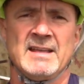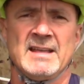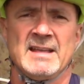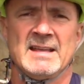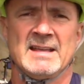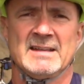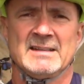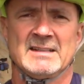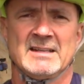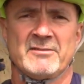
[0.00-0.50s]

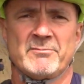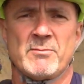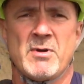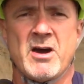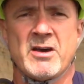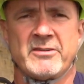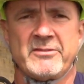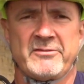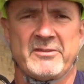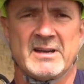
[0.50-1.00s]
and I've
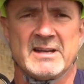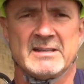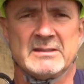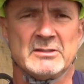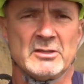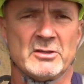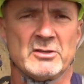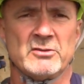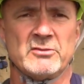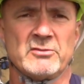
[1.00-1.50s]
modified
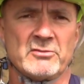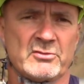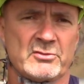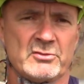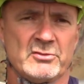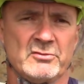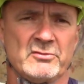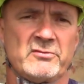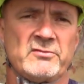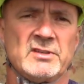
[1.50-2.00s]
those
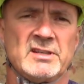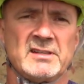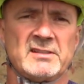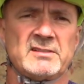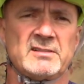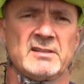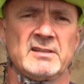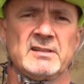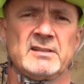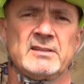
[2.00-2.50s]
to
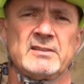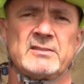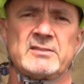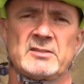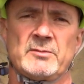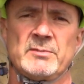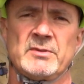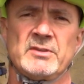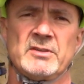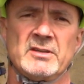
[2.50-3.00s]
fit uh,
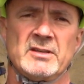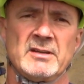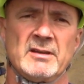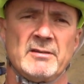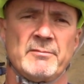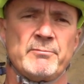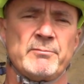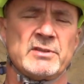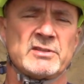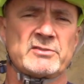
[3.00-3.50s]
some of
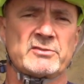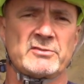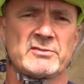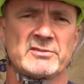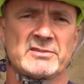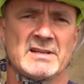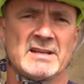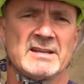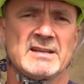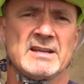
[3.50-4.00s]
the
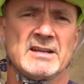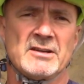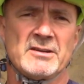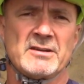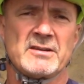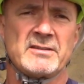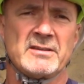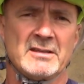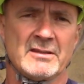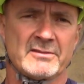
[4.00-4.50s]
pistols I
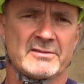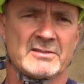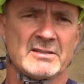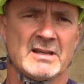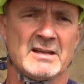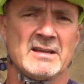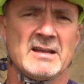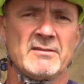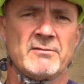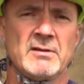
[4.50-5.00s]
carry. The L C
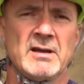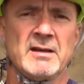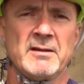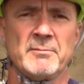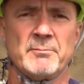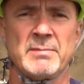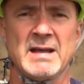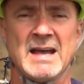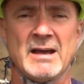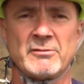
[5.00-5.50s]
I have
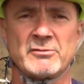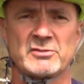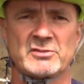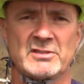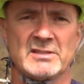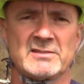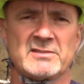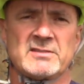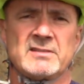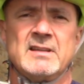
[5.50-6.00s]
a pouch
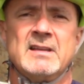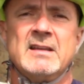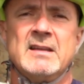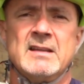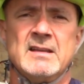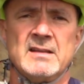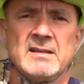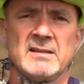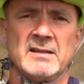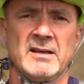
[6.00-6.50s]
that's
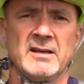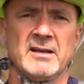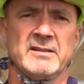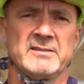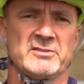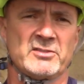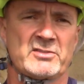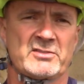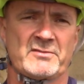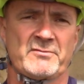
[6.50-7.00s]
uh,
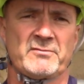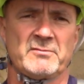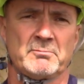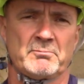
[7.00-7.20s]
just